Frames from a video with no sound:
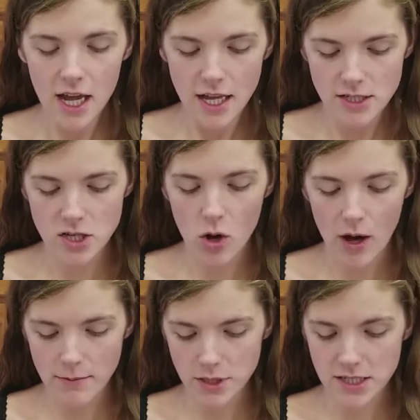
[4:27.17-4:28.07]
So
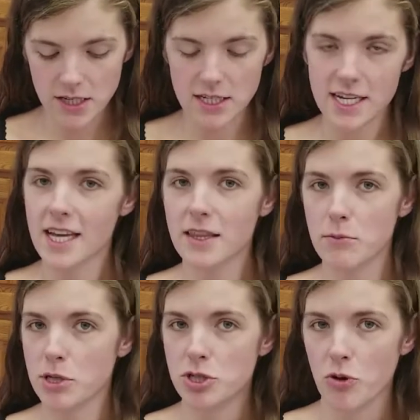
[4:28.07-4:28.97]
I'm just gonna take the
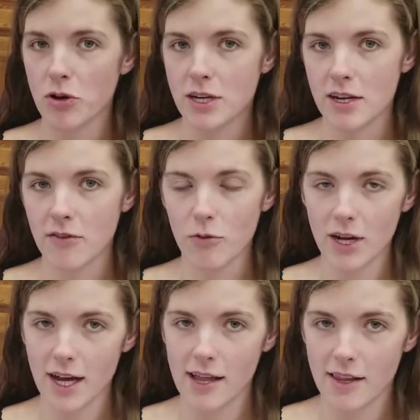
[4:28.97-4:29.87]
majority of what
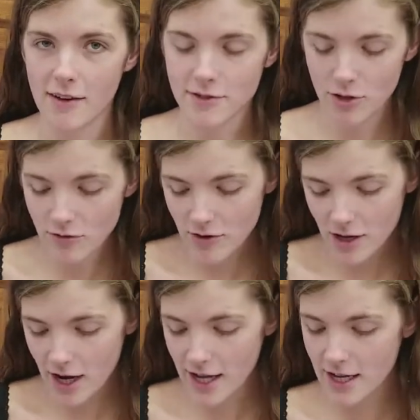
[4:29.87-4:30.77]
got left over
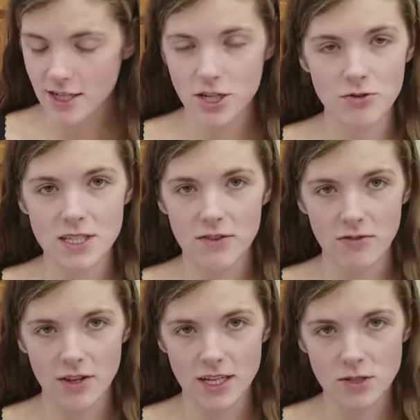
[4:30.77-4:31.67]
and use it
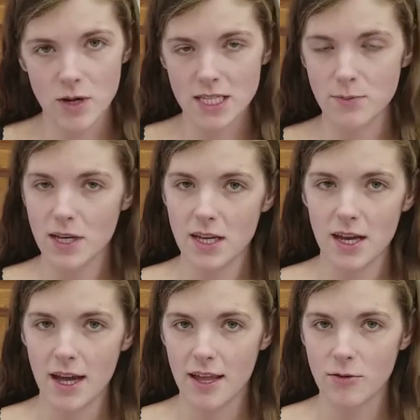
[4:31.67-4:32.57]
for this recipe,
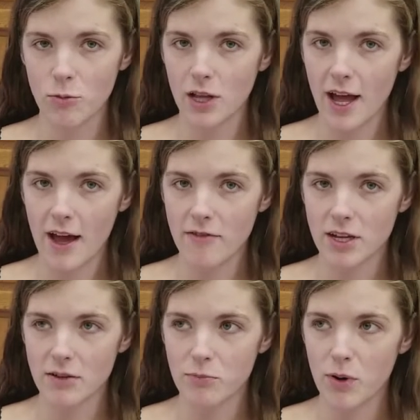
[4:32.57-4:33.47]
and we'll have
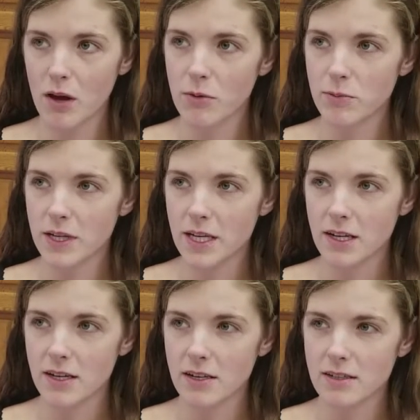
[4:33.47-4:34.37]
it probably,